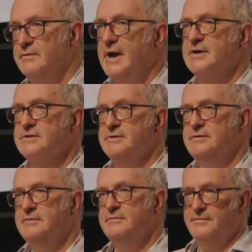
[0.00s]

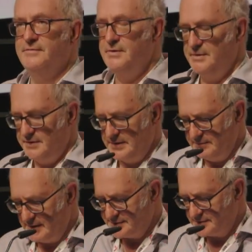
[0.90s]
direction for food
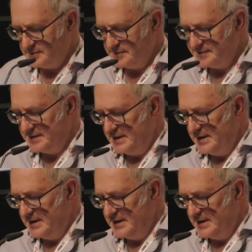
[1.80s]
and restaurants.